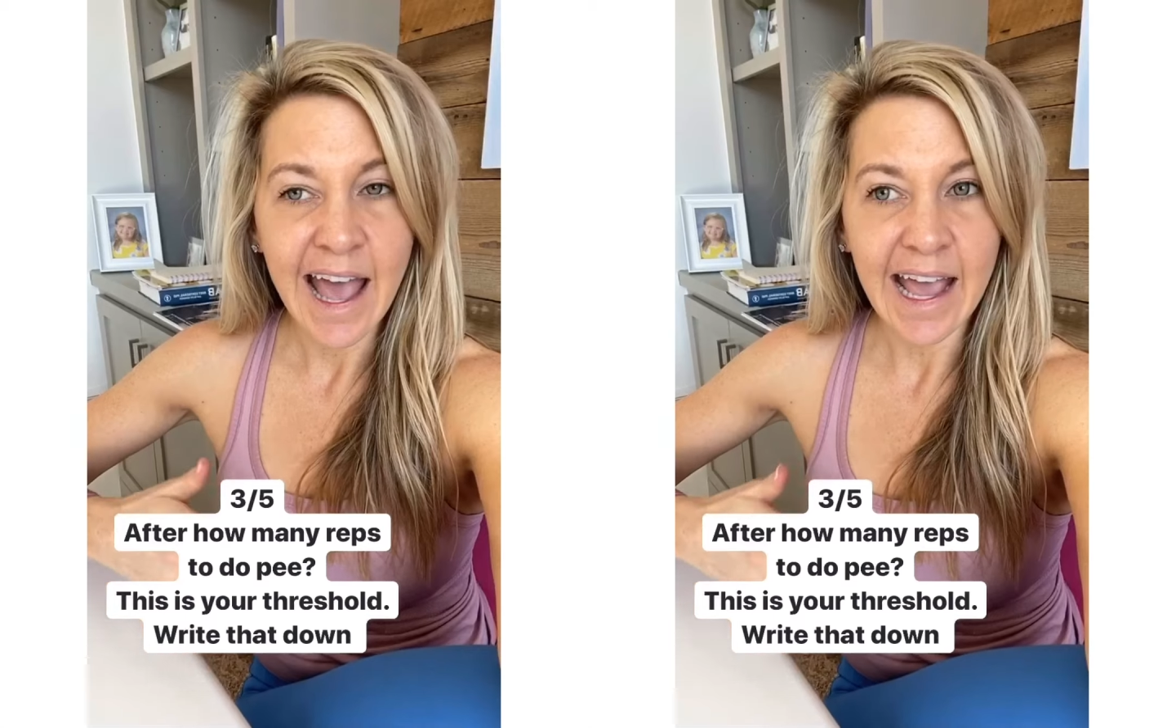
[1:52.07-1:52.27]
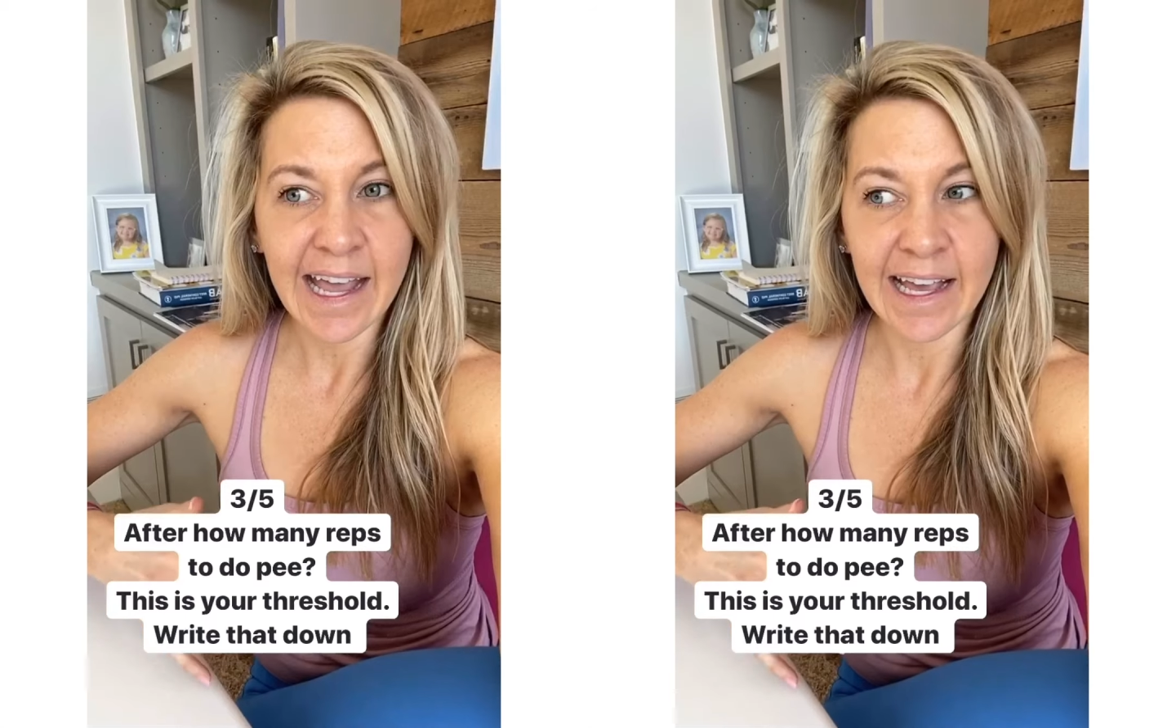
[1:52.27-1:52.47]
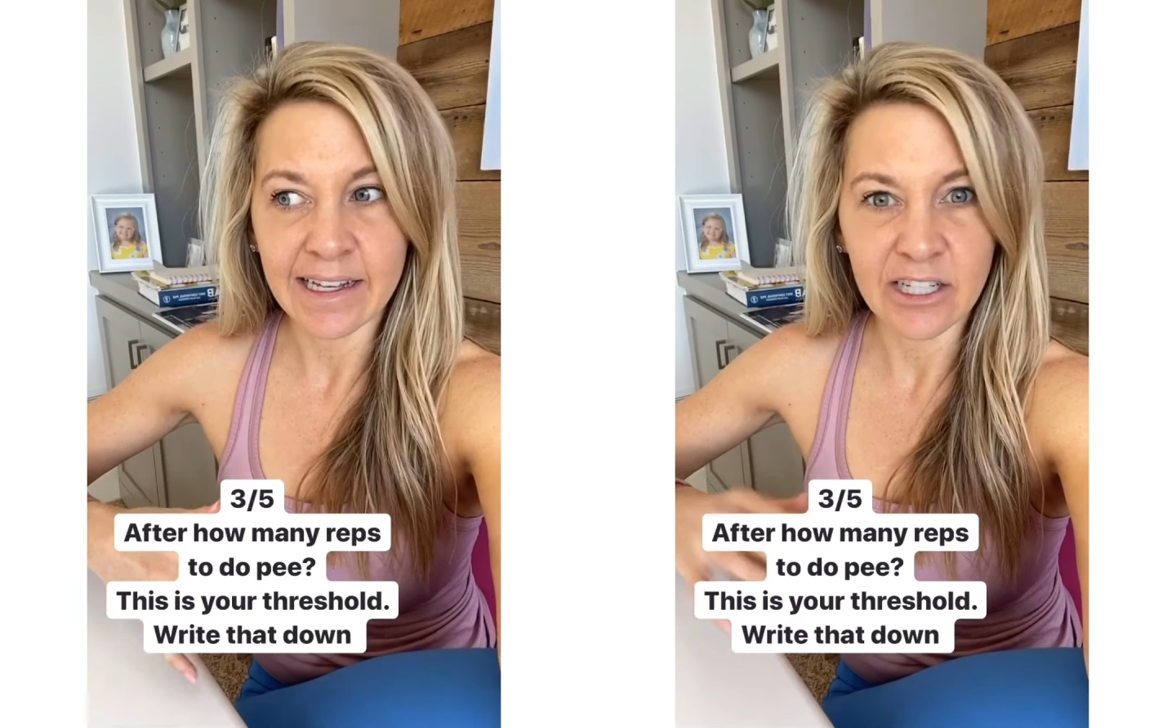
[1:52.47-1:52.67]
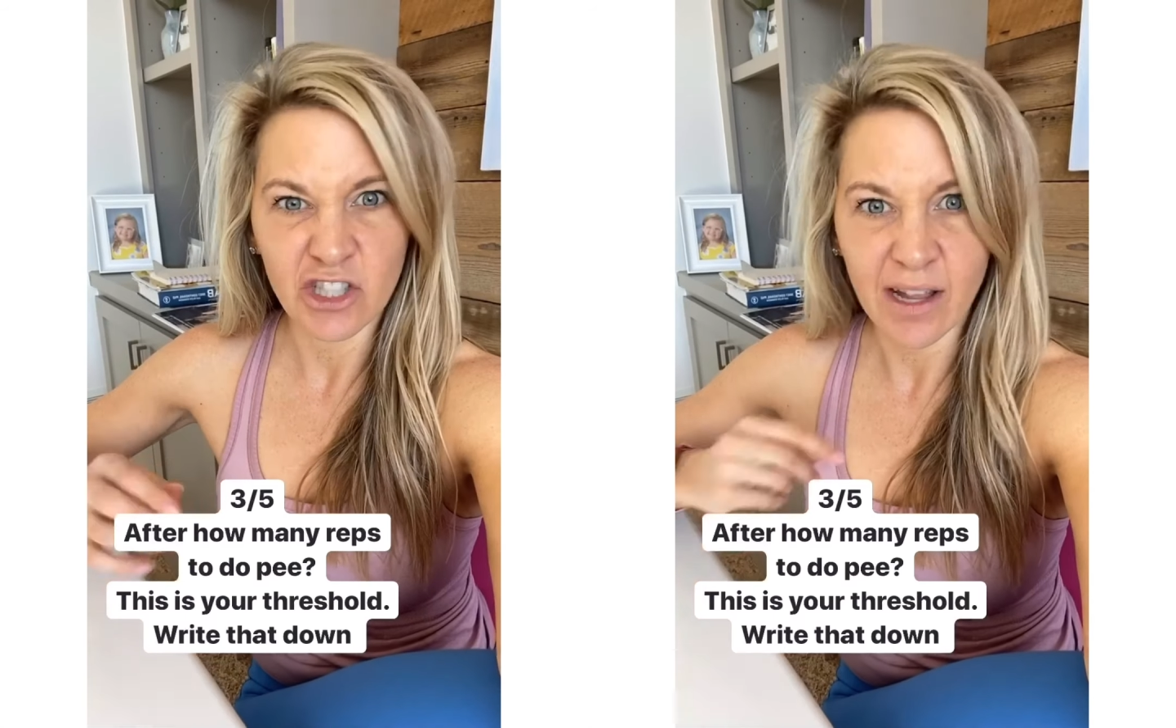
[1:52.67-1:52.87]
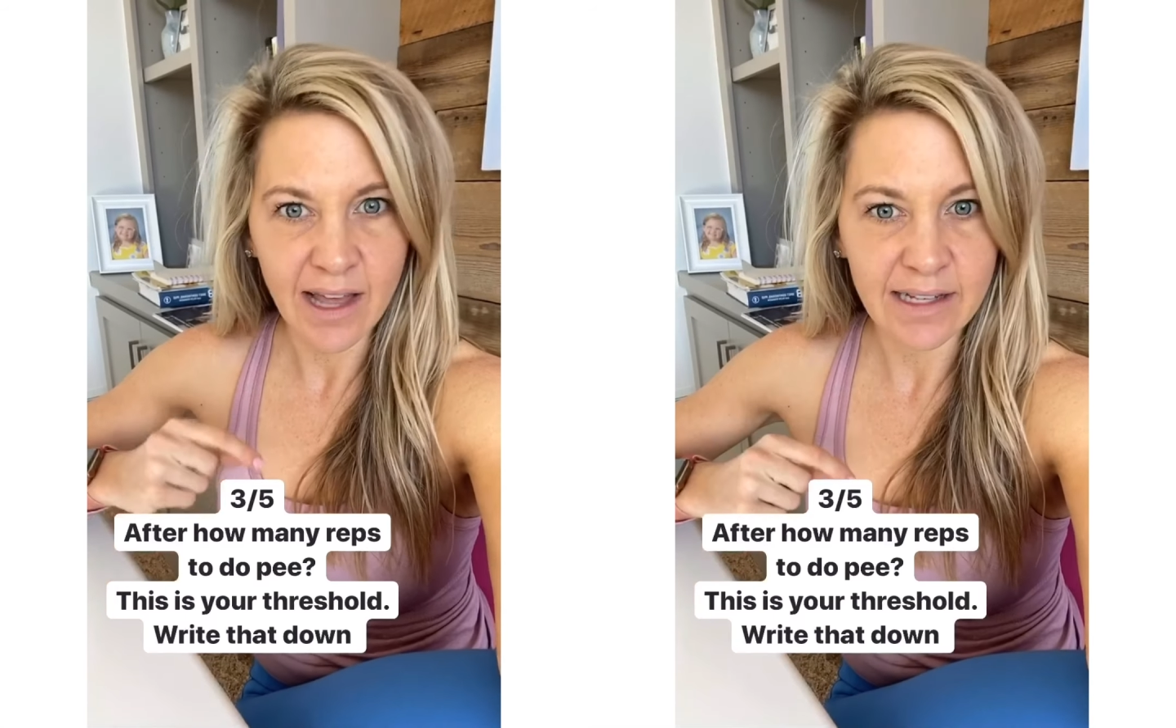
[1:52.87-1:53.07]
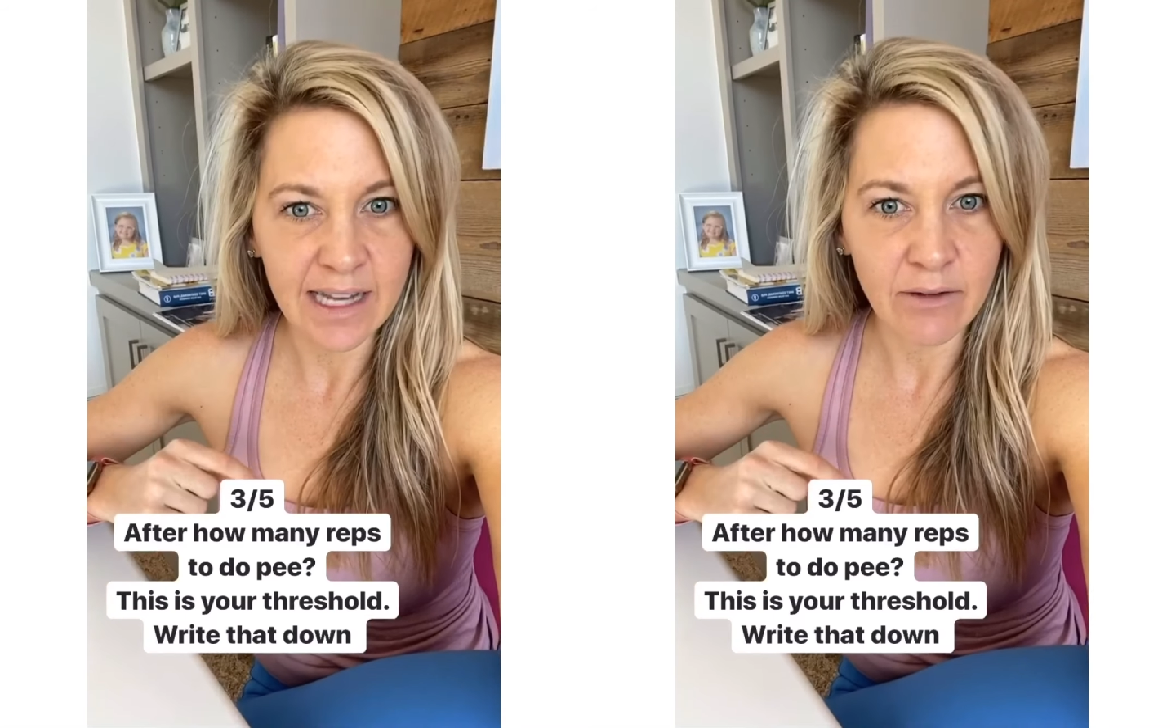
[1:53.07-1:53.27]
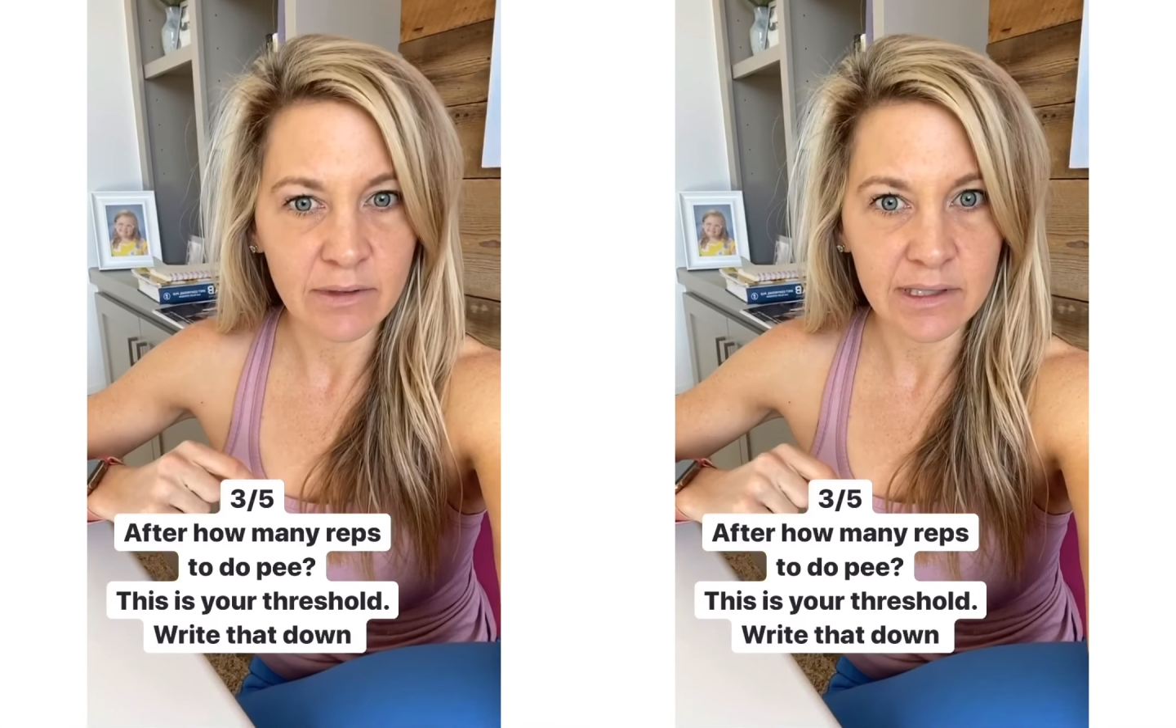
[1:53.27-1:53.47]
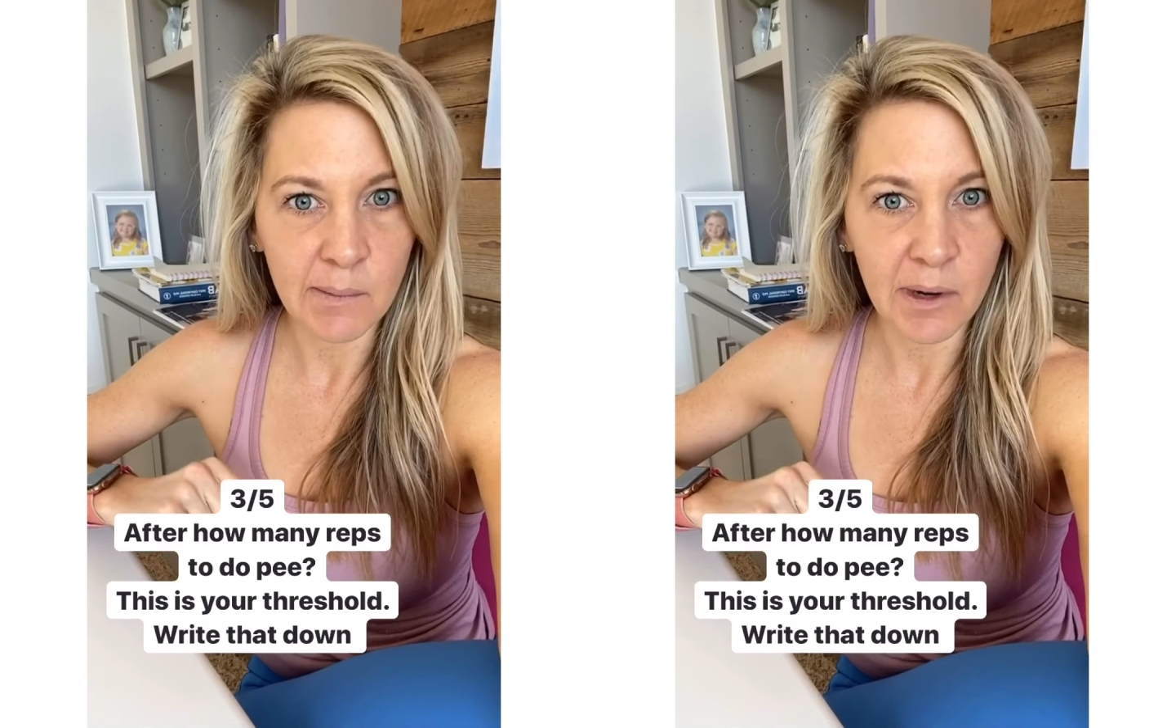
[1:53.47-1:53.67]
and jot that down
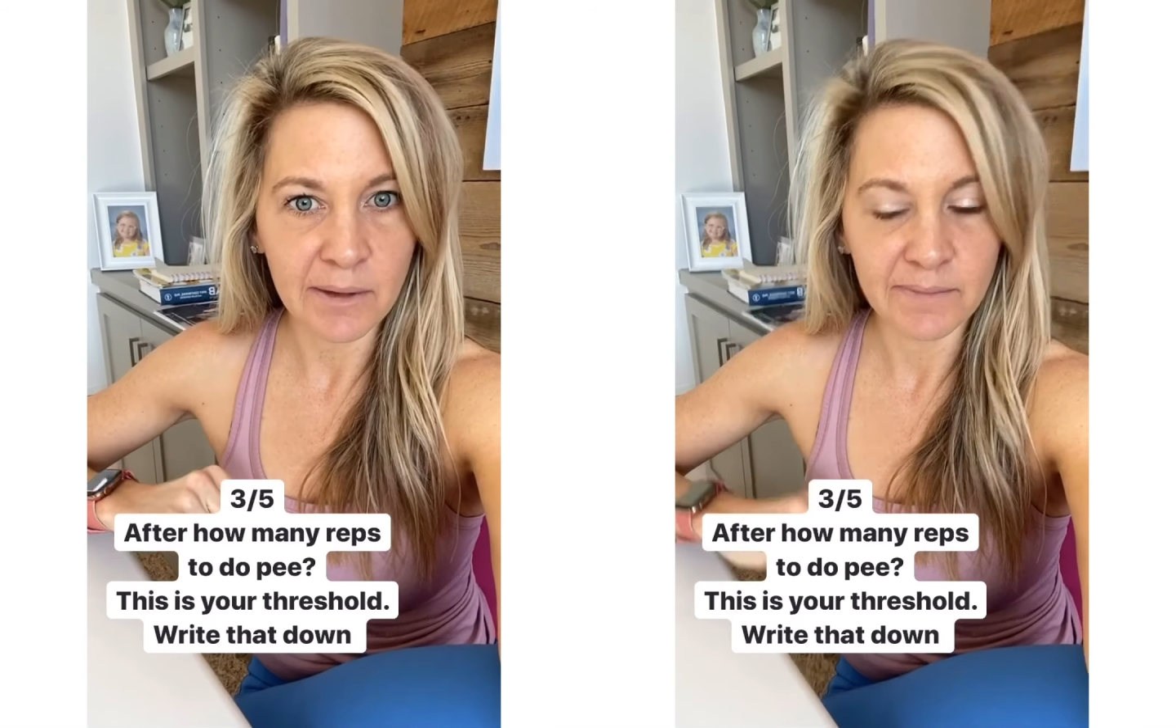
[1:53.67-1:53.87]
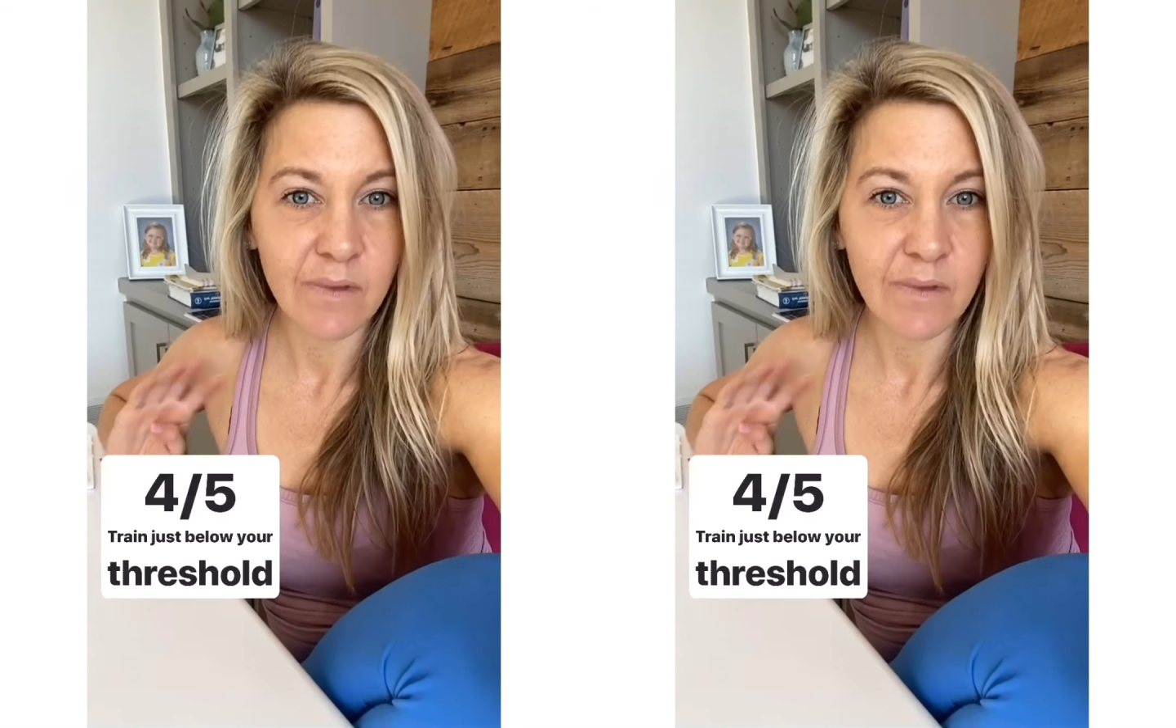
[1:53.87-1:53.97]
somewhere.